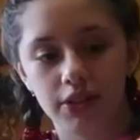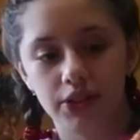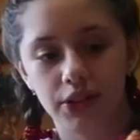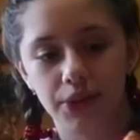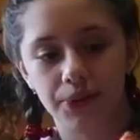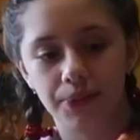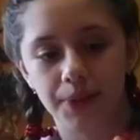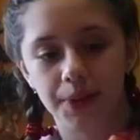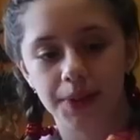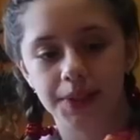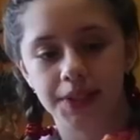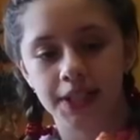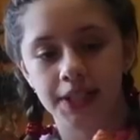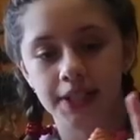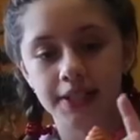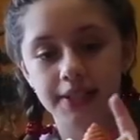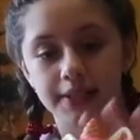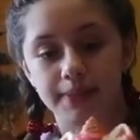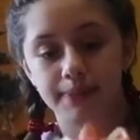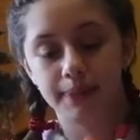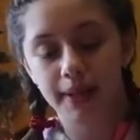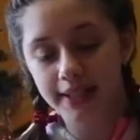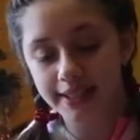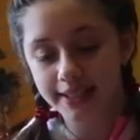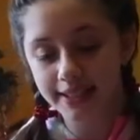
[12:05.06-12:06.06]
it so much, and
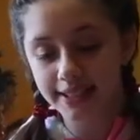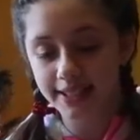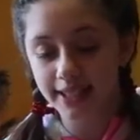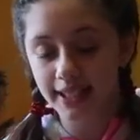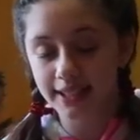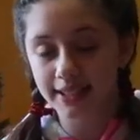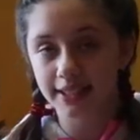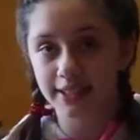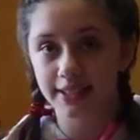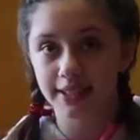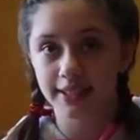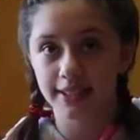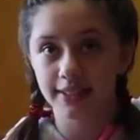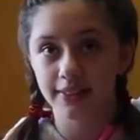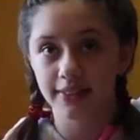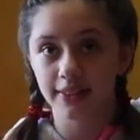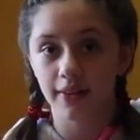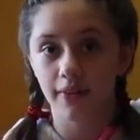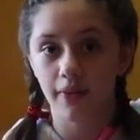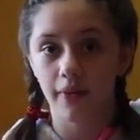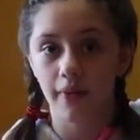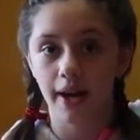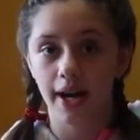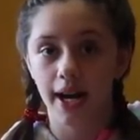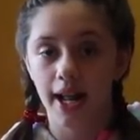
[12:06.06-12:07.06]
especially since it's a
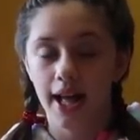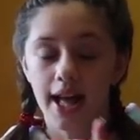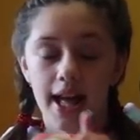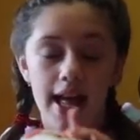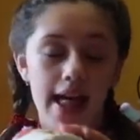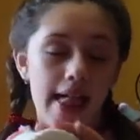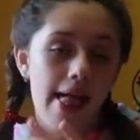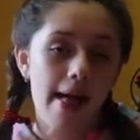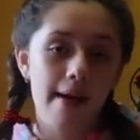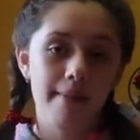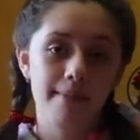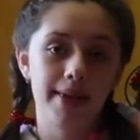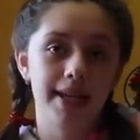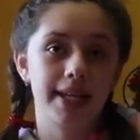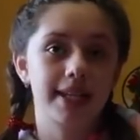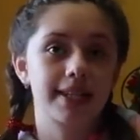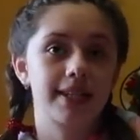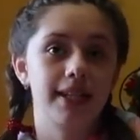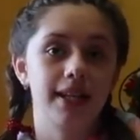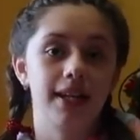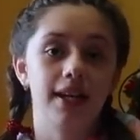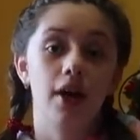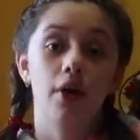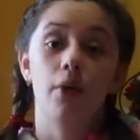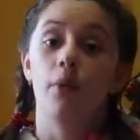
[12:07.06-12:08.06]
unicorn, that
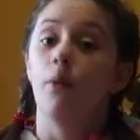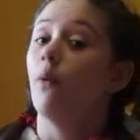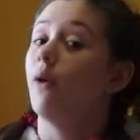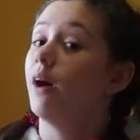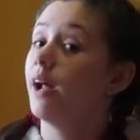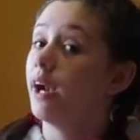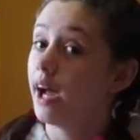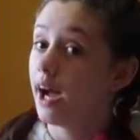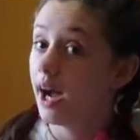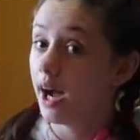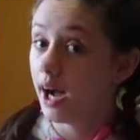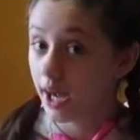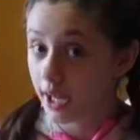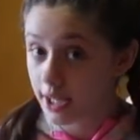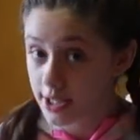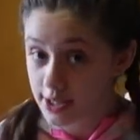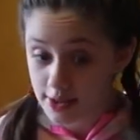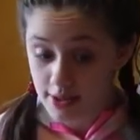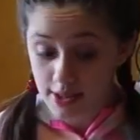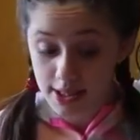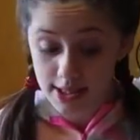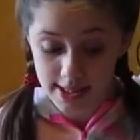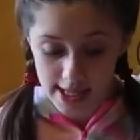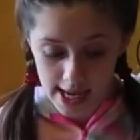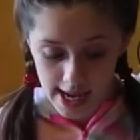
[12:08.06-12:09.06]
makes it
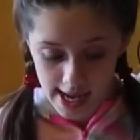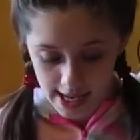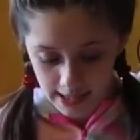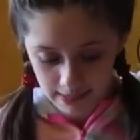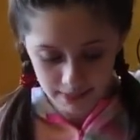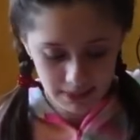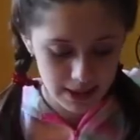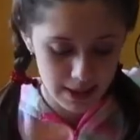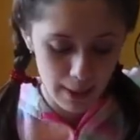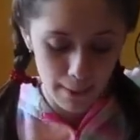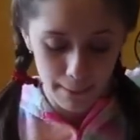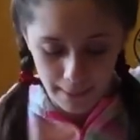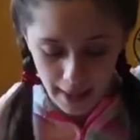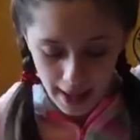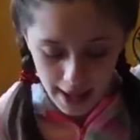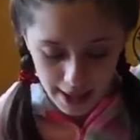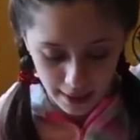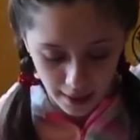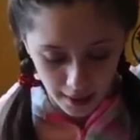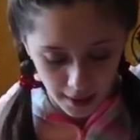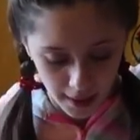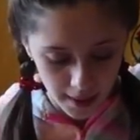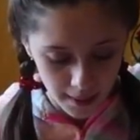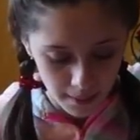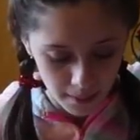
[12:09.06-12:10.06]
100 times
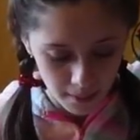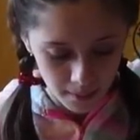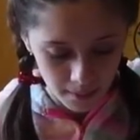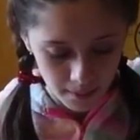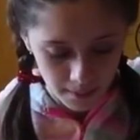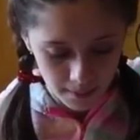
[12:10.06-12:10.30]
better.